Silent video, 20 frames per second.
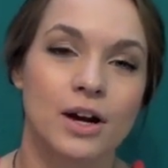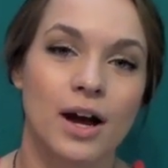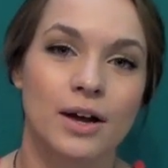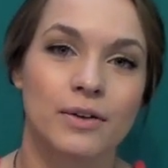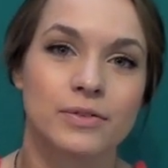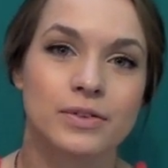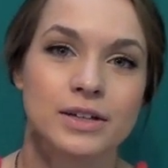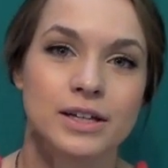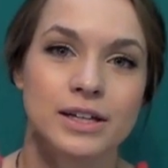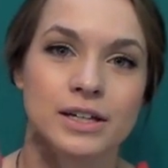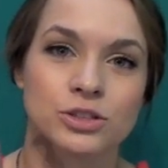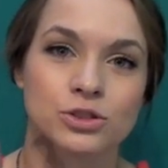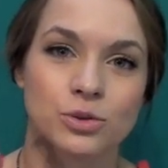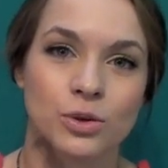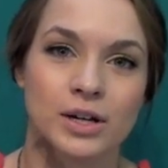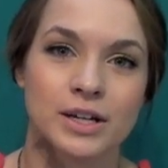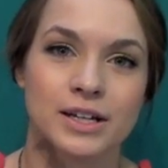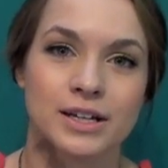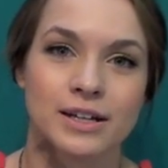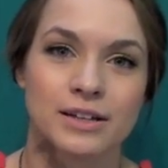I really
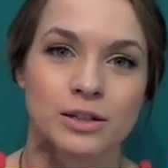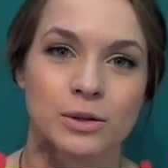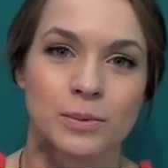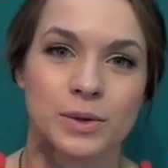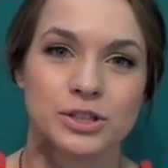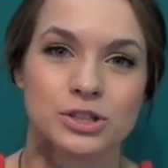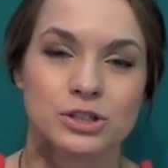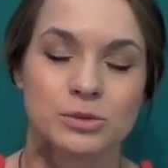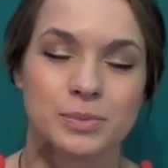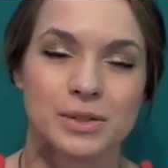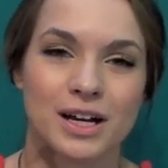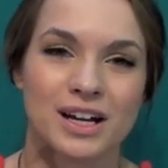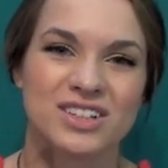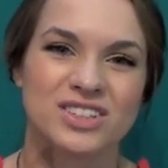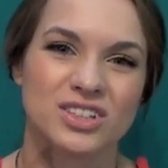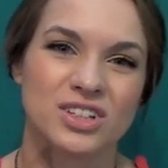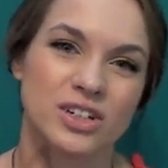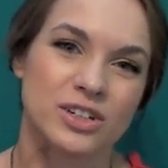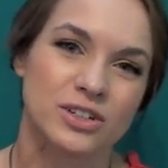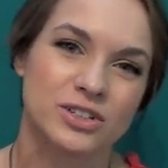enjoyed it in the winter
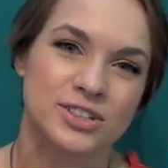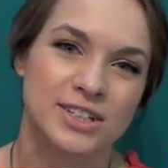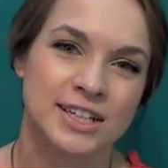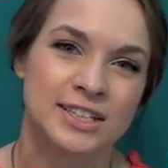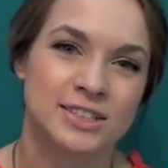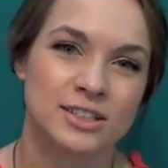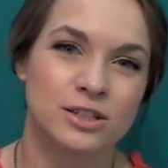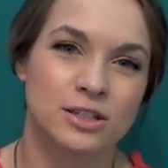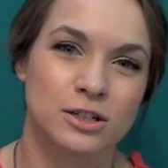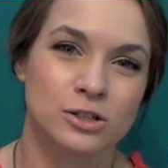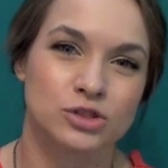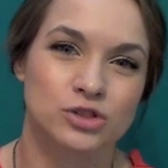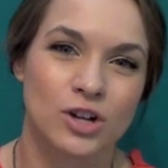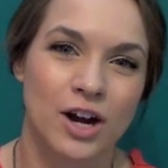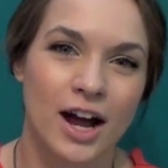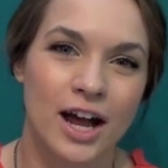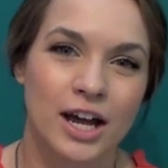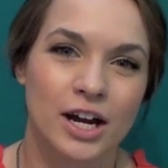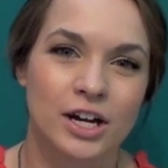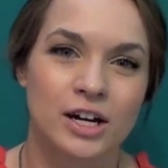because, you know, your skin's a little
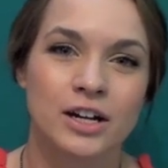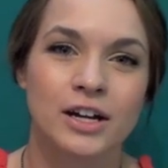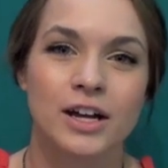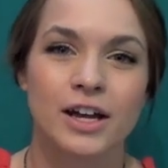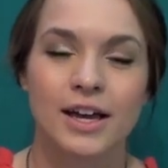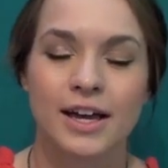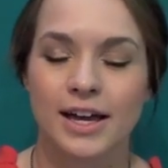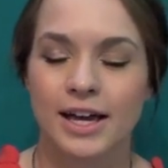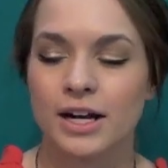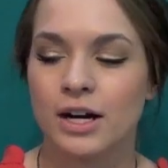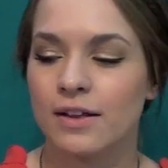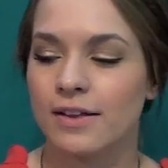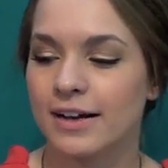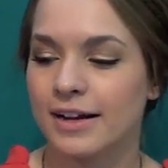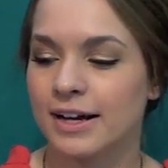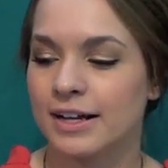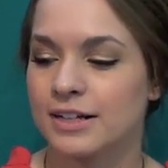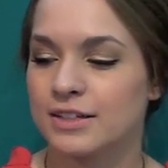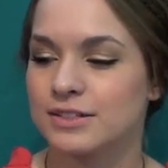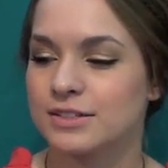drier and all
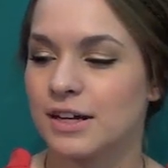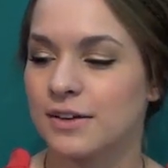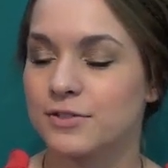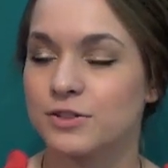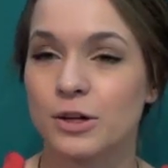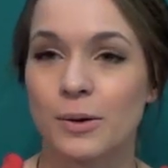that kind of stuff.